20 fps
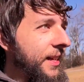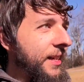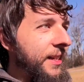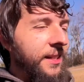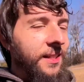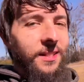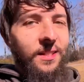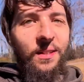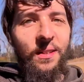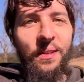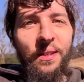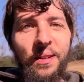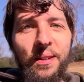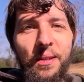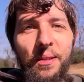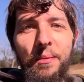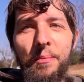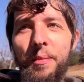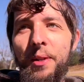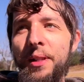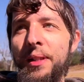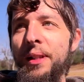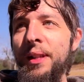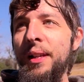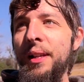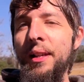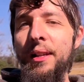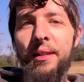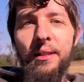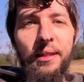Starting on
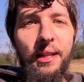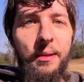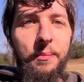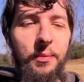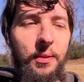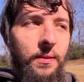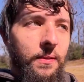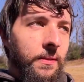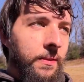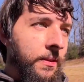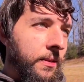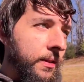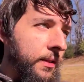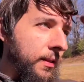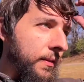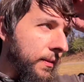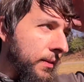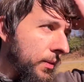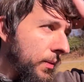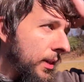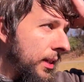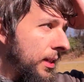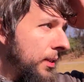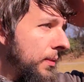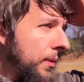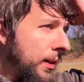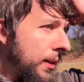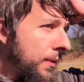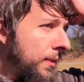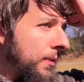Monday, April 3rd of
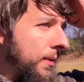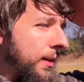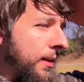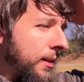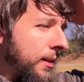2023.